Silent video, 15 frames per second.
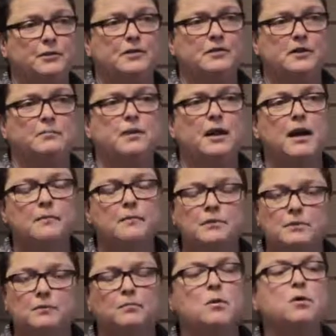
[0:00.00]
So
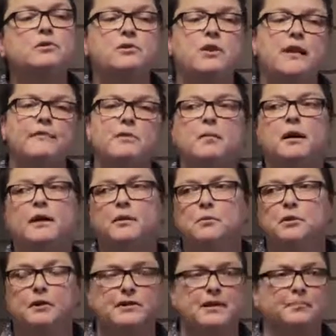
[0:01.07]
sometimes most everybody
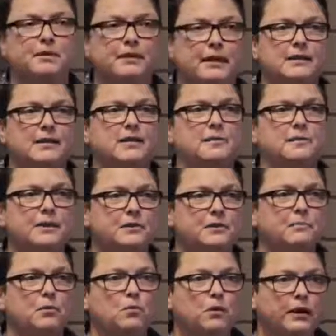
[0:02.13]
will accept an
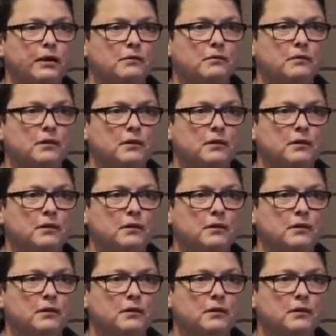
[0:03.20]
exclamation point.